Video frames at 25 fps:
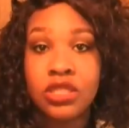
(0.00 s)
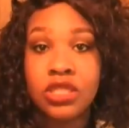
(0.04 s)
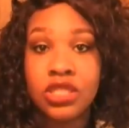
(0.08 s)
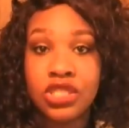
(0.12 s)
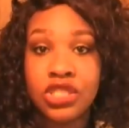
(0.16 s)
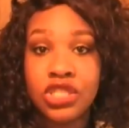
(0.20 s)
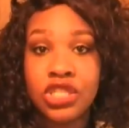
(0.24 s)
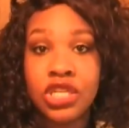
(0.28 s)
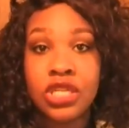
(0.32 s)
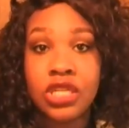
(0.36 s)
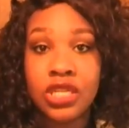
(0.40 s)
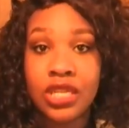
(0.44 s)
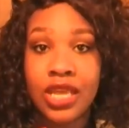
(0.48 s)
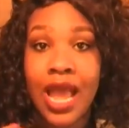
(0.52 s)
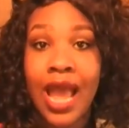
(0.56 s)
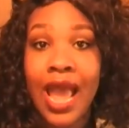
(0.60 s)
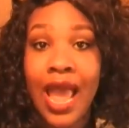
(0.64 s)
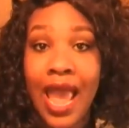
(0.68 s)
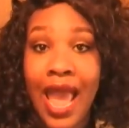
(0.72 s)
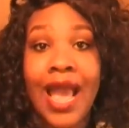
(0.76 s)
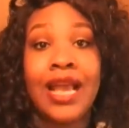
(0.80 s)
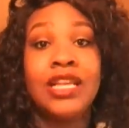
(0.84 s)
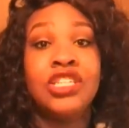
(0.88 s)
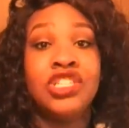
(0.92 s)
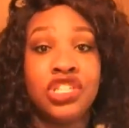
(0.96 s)
legitly, I
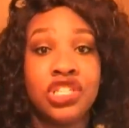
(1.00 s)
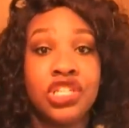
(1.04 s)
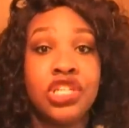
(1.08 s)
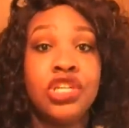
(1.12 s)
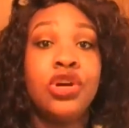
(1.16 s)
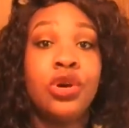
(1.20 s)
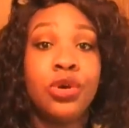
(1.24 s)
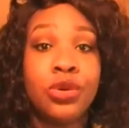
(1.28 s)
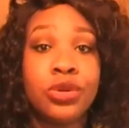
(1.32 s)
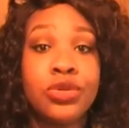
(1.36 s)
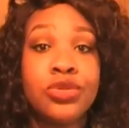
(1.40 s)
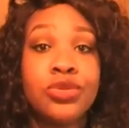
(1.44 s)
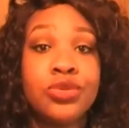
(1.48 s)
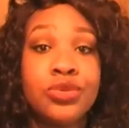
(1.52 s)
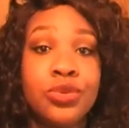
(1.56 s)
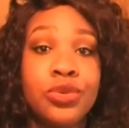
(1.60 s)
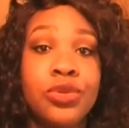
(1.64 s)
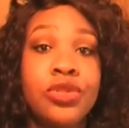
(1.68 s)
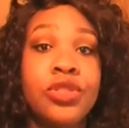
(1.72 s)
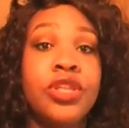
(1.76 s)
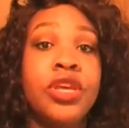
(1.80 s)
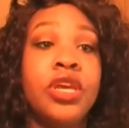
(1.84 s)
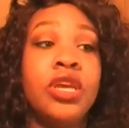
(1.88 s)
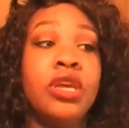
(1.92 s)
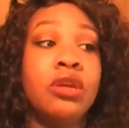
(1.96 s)
actually go to
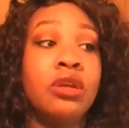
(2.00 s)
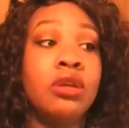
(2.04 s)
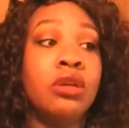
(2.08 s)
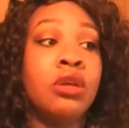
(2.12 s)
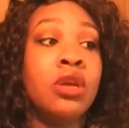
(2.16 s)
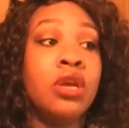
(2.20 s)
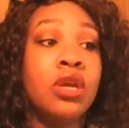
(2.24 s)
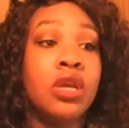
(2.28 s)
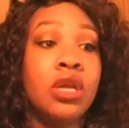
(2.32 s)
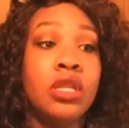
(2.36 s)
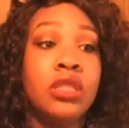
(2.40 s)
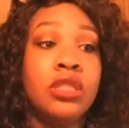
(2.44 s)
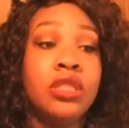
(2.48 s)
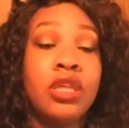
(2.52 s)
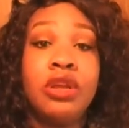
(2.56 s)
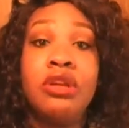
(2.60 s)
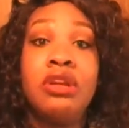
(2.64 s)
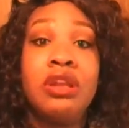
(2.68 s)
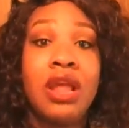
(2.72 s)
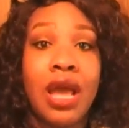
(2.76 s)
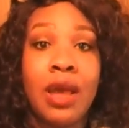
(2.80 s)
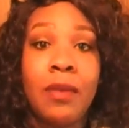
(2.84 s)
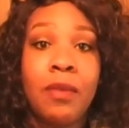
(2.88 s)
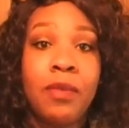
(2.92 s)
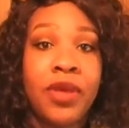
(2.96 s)
school there. They're
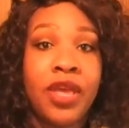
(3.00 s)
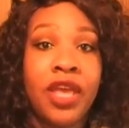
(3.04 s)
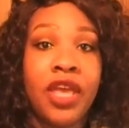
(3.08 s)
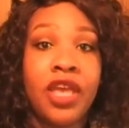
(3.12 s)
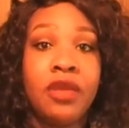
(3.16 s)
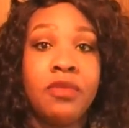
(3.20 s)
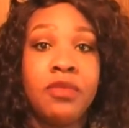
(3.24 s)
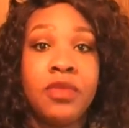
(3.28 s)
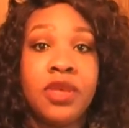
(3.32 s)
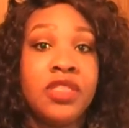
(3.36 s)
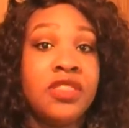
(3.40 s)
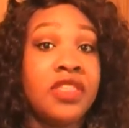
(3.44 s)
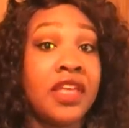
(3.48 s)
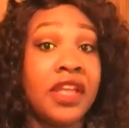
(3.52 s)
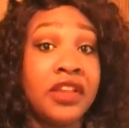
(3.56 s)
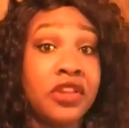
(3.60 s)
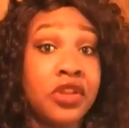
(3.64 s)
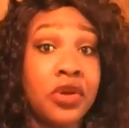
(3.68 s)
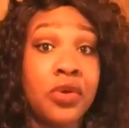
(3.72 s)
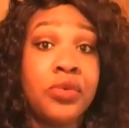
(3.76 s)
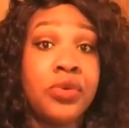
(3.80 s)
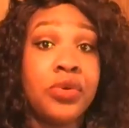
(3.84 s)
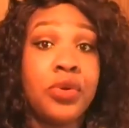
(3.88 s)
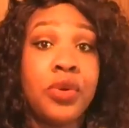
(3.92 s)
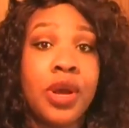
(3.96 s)
not paying me. They
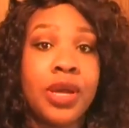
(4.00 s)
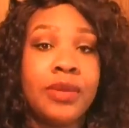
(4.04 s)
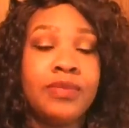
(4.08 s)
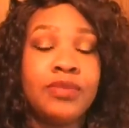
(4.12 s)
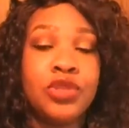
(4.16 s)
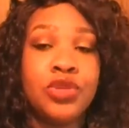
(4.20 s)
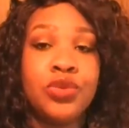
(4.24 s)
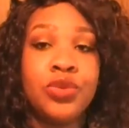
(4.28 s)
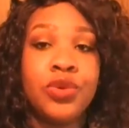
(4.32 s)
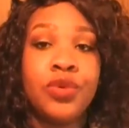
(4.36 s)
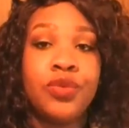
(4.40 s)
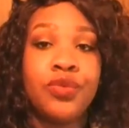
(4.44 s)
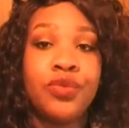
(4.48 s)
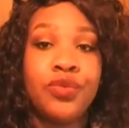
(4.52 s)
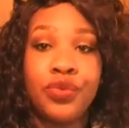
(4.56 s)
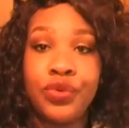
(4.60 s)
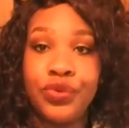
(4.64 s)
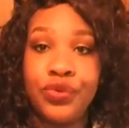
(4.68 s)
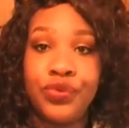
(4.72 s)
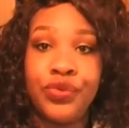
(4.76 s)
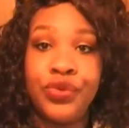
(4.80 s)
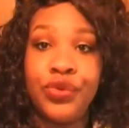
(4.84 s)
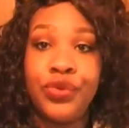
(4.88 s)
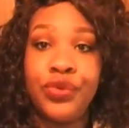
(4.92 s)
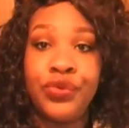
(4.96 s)
don't know I'm doing a
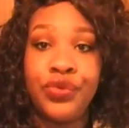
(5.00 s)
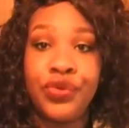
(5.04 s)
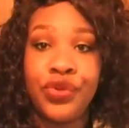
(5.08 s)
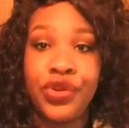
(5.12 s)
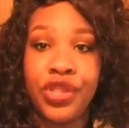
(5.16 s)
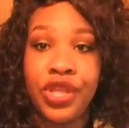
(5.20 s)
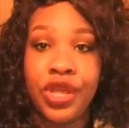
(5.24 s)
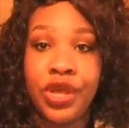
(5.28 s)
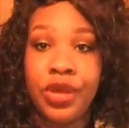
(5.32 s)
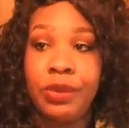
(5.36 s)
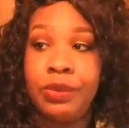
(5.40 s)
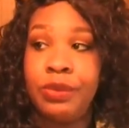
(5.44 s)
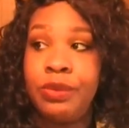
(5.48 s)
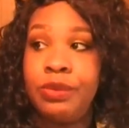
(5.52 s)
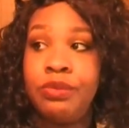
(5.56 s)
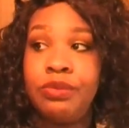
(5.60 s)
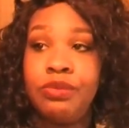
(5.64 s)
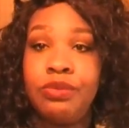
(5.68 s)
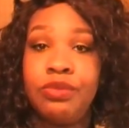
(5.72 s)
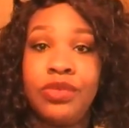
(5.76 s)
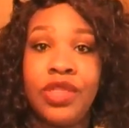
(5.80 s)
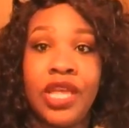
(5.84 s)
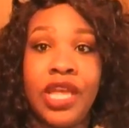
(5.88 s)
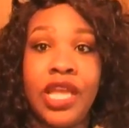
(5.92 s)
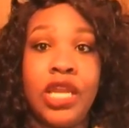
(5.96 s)
review for them.
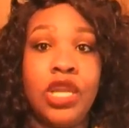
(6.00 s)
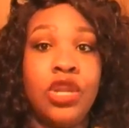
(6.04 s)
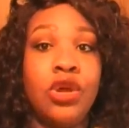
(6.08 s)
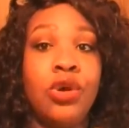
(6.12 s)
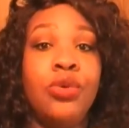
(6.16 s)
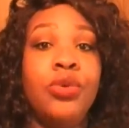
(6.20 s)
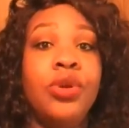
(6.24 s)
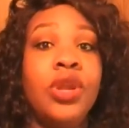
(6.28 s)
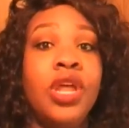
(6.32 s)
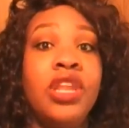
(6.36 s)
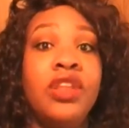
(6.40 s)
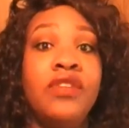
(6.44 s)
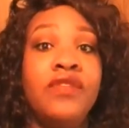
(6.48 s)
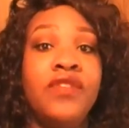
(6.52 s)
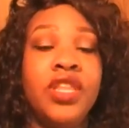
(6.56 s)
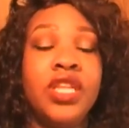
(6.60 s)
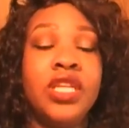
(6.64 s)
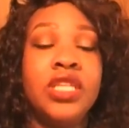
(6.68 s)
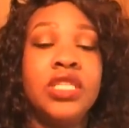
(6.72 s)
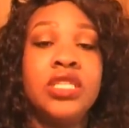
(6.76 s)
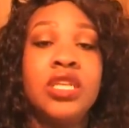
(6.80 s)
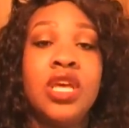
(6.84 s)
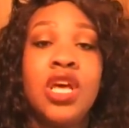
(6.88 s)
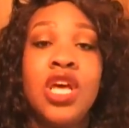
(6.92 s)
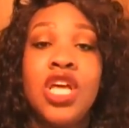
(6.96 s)
They know none of
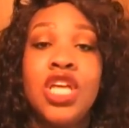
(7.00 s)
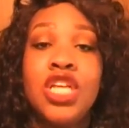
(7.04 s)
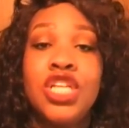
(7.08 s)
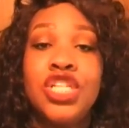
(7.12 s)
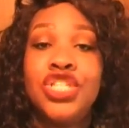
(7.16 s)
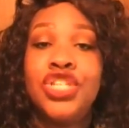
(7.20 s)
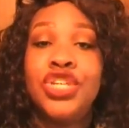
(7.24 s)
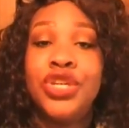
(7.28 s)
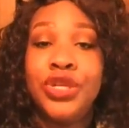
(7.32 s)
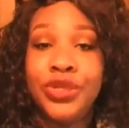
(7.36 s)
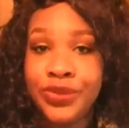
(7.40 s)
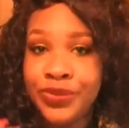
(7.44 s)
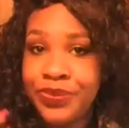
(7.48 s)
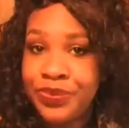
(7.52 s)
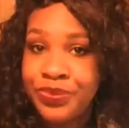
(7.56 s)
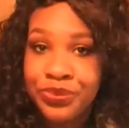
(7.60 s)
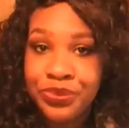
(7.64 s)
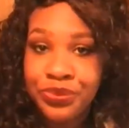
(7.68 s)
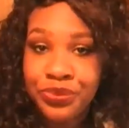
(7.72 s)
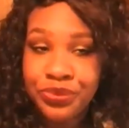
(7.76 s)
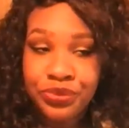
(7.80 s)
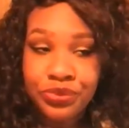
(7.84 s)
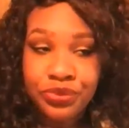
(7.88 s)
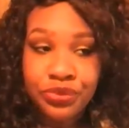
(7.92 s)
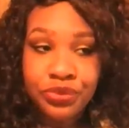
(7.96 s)
this. So
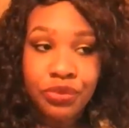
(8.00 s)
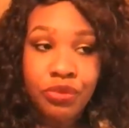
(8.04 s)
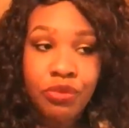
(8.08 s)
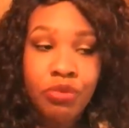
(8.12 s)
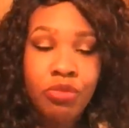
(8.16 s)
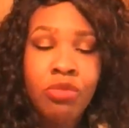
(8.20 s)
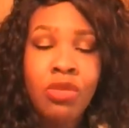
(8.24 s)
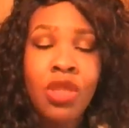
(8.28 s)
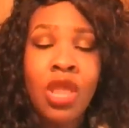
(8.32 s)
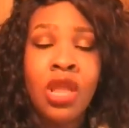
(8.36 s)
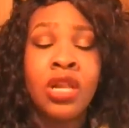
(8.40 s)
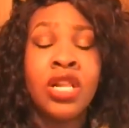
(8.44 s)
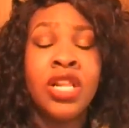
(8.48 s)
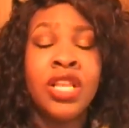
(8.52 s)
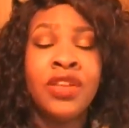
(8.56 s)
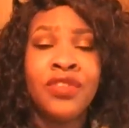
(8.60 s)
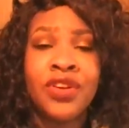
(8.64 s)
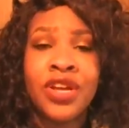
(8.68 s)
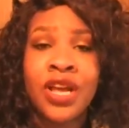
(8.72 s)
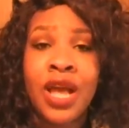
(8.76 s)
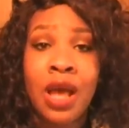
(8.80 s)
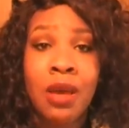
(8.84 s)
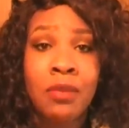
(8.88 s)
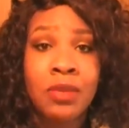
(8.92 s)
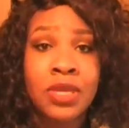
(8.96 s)
leave
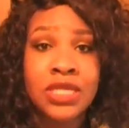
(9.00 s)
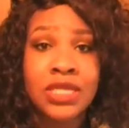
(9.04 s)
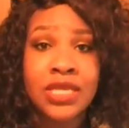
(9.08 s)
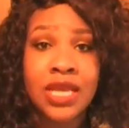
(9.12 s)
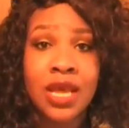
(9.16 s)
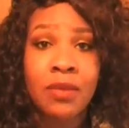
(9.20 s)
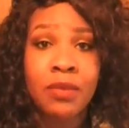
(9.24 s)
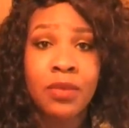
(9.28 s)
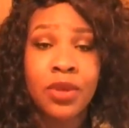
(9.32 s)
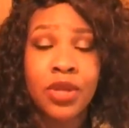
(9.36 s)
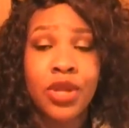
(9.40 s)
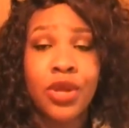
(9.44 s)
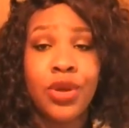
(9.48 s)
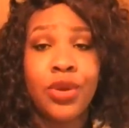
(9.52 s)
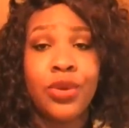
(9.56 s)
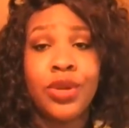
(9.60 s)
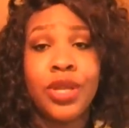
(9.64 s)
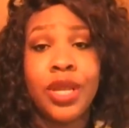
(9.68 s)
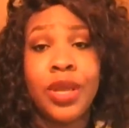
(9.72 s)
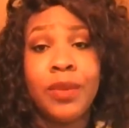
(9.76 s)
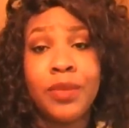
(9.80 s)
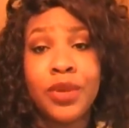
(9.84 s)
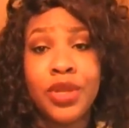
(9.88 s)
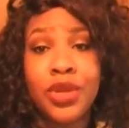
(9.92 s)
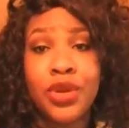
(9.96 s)
a comment down below.
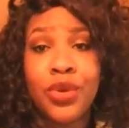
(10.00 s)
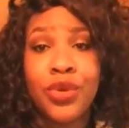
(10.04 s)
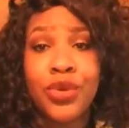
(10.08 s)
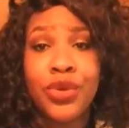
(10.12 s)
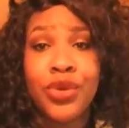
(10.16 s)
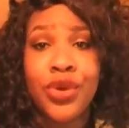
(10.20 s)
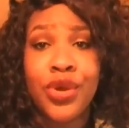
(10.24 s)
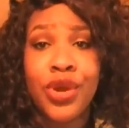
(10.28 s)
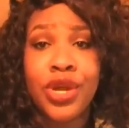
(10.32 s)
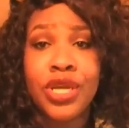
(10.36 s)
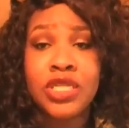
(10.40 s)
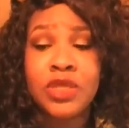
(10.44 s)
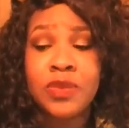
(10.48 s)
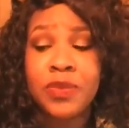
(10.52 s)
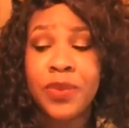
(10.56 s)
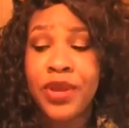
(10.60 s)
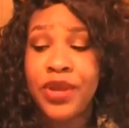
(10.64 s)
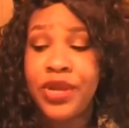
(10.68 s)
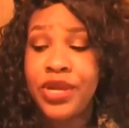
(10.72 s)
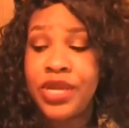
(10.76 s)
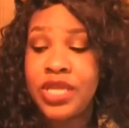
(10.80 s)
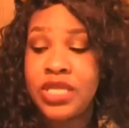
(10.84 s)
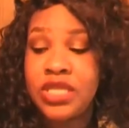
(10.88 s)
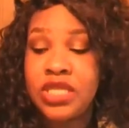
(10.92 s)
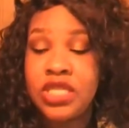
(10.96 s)
Let me know your
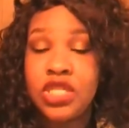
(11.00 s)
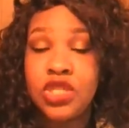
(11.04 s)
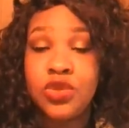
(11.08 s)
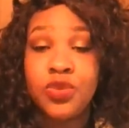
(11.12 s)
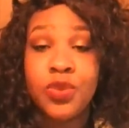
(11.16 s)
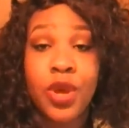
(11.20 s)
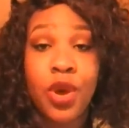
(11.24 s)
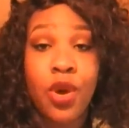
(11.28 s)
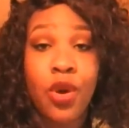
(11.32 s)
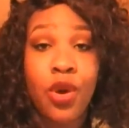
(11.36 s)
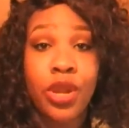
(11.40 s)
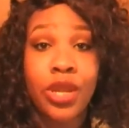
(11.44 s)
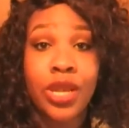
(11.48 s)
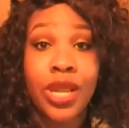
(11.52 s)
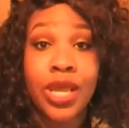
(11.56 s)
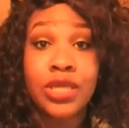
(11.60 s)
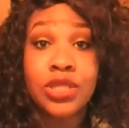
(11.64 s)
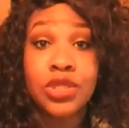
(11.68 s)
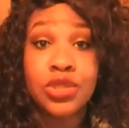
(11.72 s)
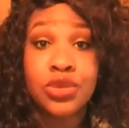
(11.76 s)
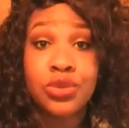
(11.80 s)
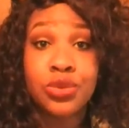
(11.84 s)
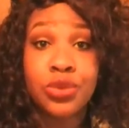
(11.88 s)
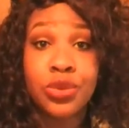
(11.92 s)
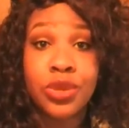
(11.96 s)
experiences with
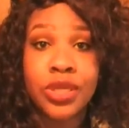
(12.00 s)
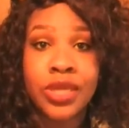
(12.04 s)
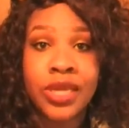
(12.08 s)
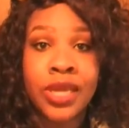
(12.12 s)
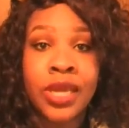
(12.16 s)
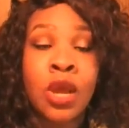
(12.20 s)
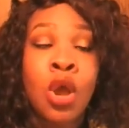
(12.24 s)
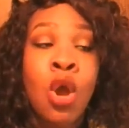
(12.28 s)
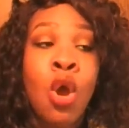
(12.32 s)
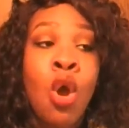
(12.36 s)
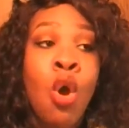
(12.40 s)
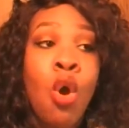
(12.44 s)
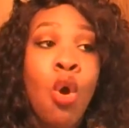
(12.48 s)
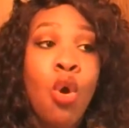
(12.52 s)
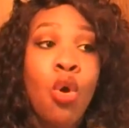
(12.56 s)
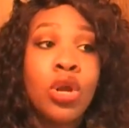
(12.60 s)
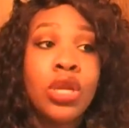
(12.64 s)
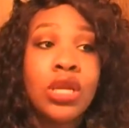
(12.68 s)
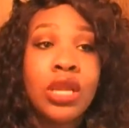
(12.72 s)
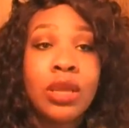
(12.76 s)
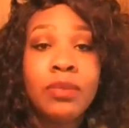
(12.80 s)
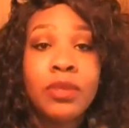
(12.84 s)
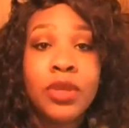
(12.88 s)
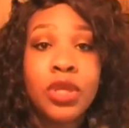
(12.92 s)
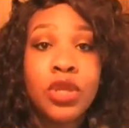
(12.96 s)
online schooling,
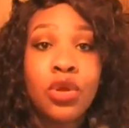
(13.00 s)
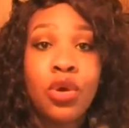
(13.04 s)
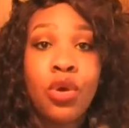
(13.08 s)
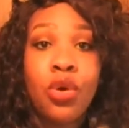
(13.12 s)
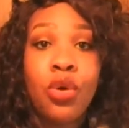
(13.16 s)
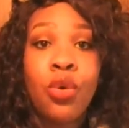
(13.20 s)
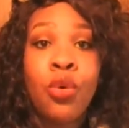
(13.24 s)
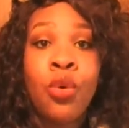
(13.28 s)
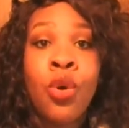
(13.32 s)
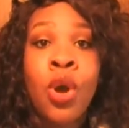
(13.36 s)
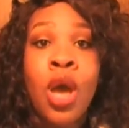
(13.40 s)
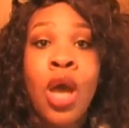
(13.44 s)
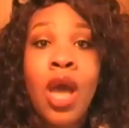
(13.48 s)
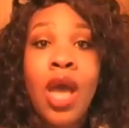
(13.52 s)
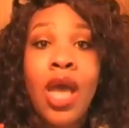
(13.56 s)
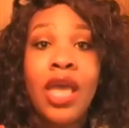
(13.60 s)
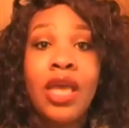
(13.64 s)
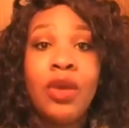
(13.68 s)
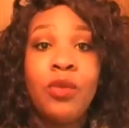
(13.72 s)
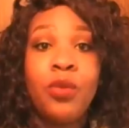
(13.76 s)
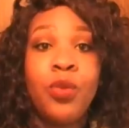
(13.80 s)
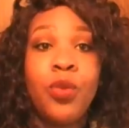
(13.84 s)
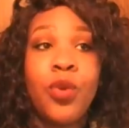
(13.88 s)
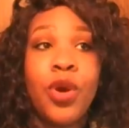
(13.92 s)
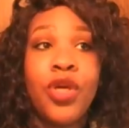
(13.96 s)
or let me know
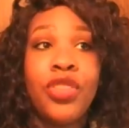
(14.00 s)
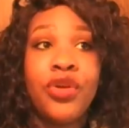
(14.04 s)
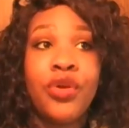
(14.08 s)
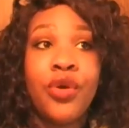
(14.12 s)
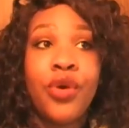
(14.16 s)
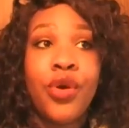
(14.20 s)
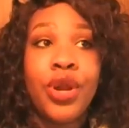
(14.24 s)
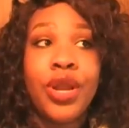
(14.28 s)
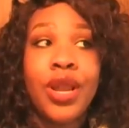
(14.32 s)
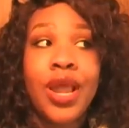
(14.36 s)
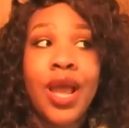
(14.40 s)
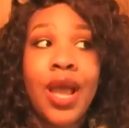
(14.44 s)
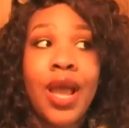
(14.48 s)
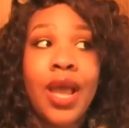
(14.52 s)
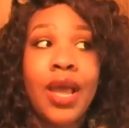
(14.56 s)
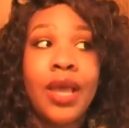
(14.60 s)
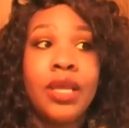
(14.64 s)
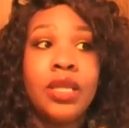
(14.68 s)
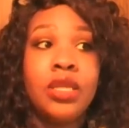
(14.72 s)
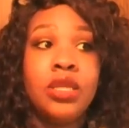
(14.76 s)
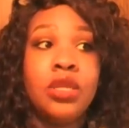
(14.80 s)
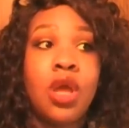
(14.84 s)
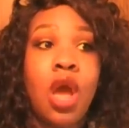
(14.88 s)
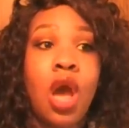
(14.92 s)
whether or not